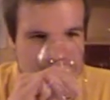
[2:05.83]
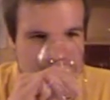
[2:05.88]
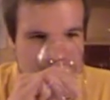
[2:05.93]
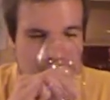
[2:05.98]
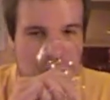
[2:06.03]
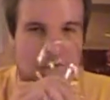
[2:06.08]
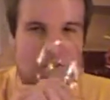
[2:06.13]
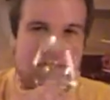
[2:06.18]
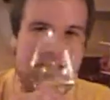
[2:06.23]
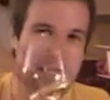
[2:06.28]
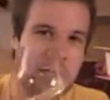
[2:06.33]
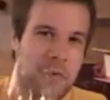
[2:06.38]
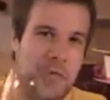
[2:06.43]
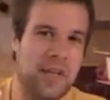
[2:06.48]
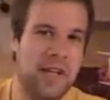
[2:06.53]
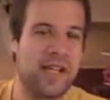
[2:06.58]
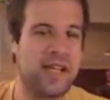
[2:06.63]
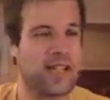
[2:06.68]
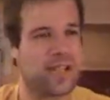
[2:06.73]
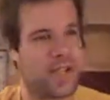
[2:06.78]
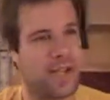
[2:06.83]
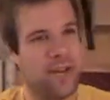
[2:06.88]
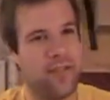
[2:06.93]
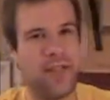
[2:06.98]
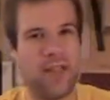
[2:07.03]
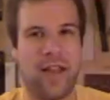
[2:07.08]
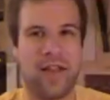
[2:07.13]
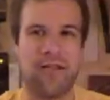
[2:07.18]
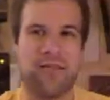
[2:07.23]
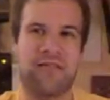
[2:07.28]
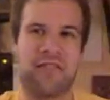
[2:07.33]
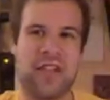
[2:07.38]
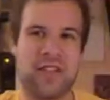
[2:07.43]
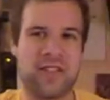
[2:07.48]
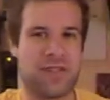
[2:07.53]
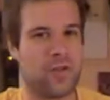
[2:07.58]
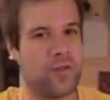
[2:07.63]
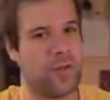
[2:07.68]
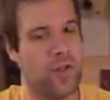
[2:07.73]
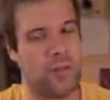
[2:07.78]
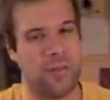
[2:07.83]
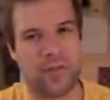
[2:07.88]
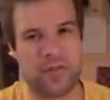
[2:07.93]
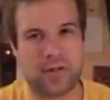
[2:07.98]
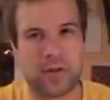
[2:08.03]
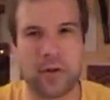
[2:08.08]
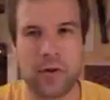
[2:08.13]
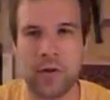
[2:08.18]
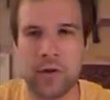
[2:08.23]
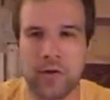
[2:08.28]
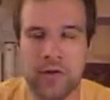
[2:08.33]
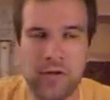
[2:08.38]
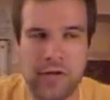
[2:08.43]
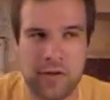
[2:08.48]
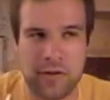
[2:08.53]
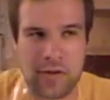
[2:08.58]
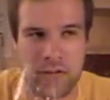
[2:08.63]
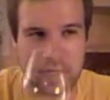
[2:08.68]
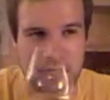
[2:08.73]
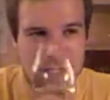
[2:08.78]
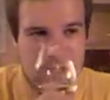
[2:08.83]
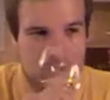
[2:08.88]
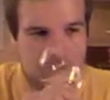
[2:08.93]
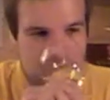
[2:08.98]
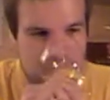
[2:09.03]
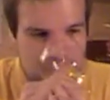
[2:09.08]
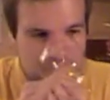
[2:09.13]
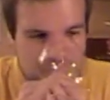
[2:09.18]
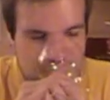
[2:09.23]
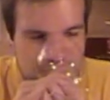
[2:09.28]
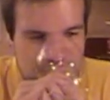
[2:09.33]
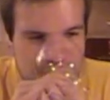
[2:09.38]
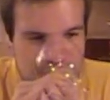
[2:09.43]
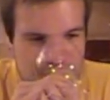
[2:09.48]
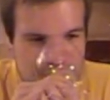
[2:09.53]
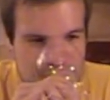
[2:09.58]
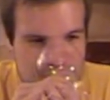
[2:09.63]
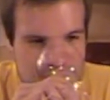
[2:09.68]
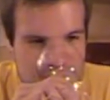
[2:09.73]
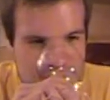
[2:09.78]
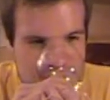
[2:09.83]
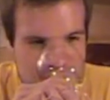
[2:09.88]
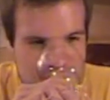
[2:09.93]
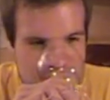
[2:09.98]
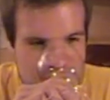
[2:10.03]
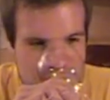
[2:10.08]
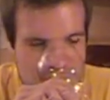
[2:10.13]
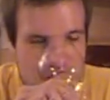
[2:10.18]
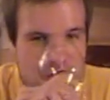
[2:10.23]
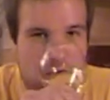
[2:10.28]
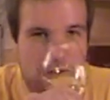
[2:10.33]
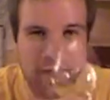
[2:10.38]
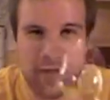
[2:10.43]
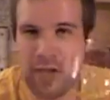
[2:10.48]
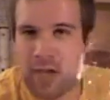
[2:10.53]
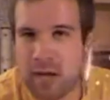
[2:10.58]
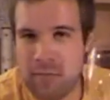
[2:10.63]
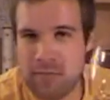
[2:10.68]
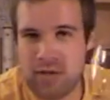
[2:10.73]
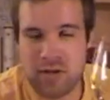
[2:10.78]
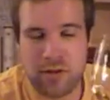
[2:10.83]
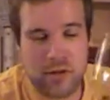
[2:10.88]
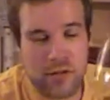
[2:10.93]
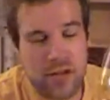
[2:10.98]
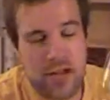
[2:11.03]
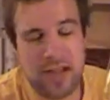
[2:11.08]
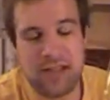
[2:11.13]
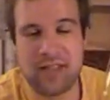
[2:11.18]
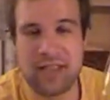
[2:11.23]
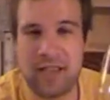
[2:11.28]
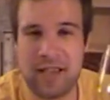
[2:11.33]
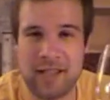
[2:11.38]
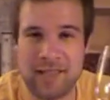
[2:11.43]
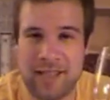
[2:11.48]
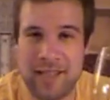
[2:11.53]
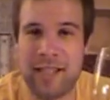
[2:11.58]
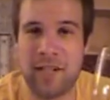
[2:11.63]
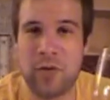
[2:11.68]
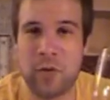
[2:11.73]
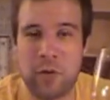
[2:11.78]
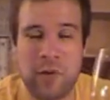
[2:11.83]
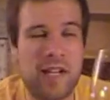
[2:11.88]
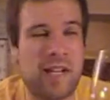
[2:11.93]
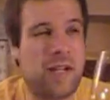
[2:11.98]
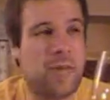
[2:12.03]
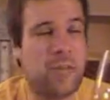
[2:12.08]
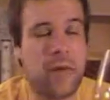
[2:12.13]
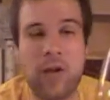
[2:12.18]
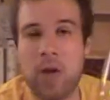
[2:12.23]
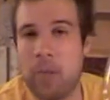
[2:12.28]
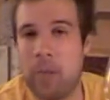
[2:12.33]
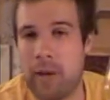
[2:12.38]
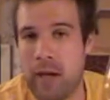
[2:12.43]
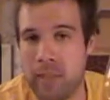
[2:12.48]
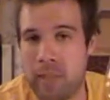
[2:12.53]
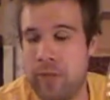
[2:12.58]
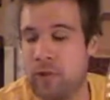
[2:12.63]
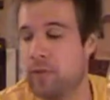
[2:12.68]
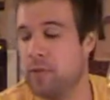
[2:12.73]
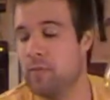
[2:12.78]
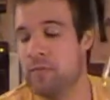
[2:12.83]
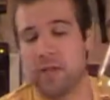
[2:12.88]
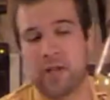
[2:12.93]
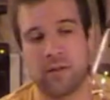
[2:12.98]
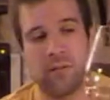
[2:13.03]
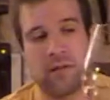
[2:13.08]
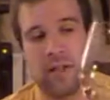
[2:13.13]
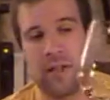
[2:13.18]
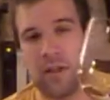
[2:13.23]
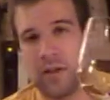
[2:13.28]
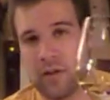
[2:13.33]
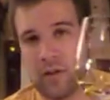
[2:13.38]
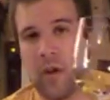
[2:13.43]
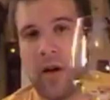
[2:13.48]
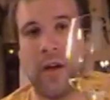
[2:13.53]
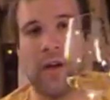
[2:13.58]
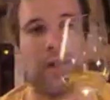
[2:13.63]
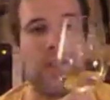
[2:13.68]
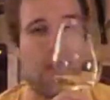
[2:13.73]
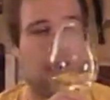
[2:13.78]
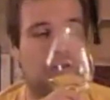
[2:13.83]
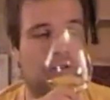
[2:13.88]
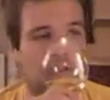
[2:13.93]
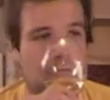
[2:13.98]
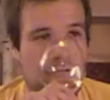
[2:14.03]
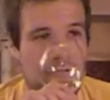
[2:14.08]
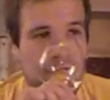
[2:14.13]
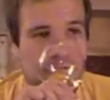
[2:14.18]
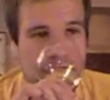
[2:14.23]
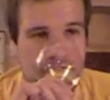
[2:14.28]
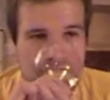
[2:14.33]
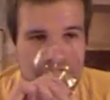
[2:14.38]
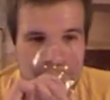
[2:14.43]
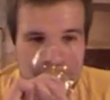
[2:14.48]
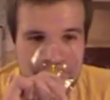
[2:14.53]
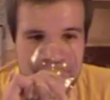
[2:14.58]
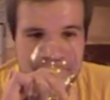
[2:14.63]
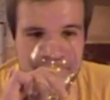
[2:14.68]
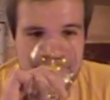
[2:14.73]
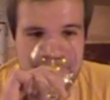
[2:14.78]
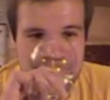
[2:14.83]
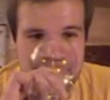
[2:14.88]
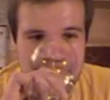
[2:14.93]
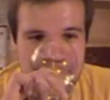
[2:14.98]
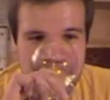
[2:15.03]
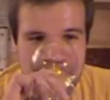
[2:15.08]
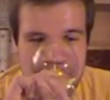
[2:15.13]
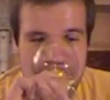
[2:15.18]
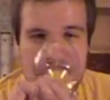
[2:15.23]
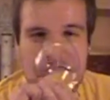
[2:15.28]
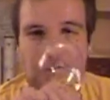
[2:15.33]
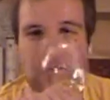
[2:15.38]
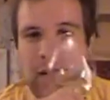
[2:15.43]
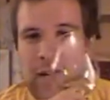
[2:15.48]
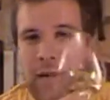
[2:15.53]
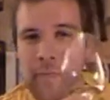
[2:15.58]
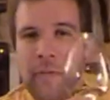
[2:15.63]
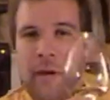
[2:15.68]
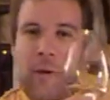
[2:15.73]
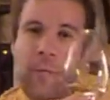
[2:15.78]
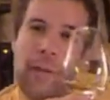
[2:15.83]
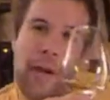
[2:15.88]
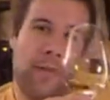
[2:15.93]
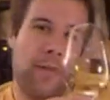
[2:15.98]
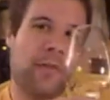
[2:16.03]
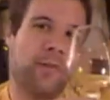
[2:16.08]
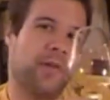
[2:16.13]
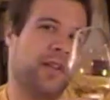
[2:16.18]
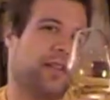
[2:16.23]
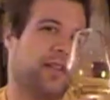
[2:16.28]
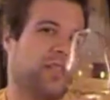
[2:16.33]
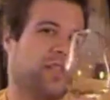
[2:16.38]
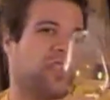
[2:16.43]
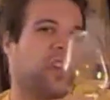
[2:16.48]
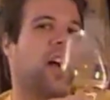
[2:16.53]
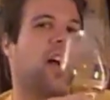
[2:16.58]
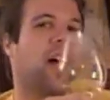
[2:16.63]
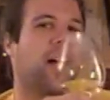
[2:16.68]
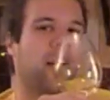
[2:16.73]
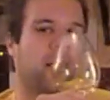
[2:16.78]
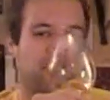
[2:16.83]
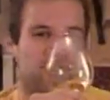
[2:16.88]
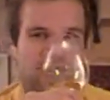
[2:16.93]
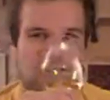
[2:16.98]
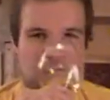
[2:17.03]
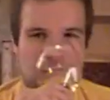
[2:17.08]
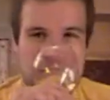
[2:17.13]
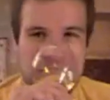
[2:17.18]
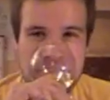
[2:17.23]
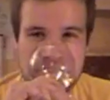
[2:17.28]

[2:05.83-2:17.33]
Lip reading: When I say green, it's kind of that vegetal, almost earthy green. Often comes across as like green bell pepper, which I'm getting a lot of that on here. Kind of green bell pepper meets chives.